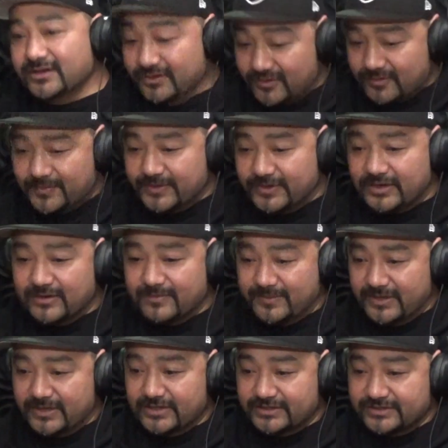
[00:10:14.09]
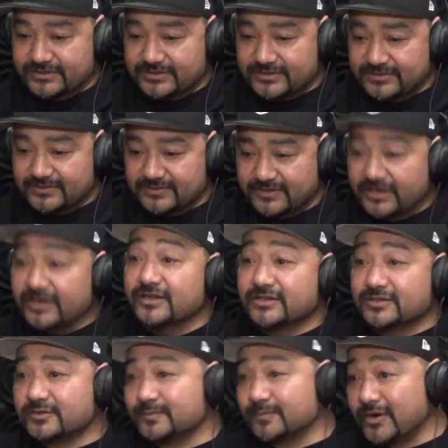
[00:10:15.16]
you open it up and it's in
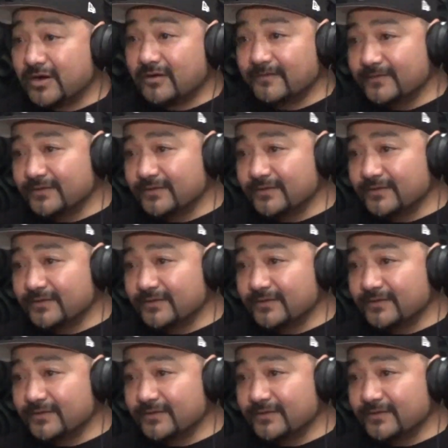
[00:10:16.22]
its sprout